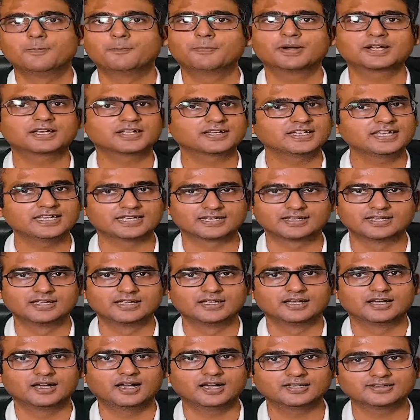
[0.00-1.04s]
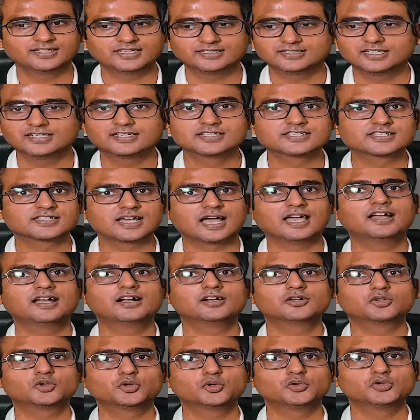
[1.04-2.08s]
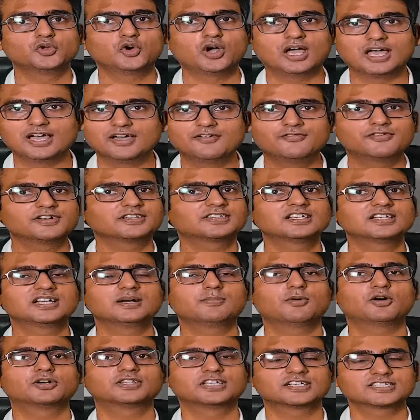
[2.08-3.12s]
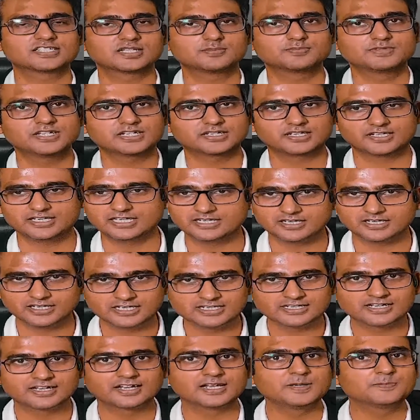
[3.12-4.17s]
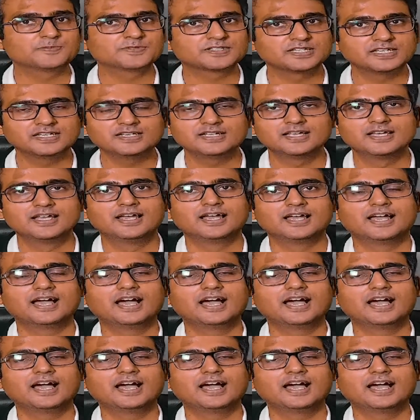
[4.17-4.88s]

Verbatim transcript: but again, uh, that the desire to know everything about that subject again, again creeps in,